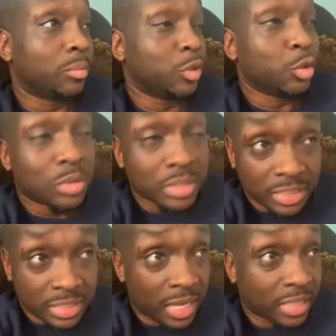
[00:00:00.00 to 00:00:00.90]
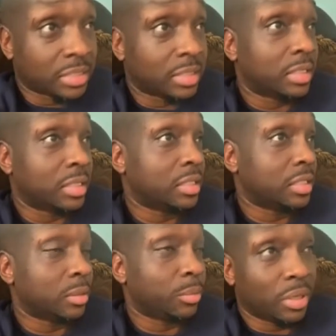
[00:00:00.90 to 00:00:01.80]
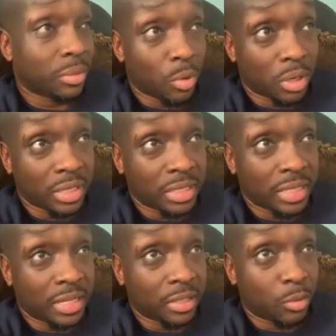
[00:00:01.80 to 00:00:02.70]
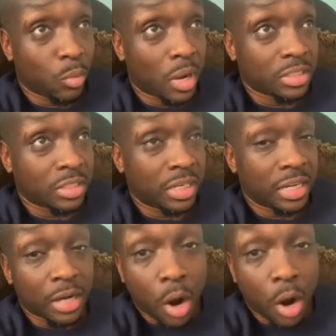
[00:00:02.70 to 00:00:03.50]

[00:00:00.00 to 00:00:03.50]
Houston, Texas is a big market that they're watching it in.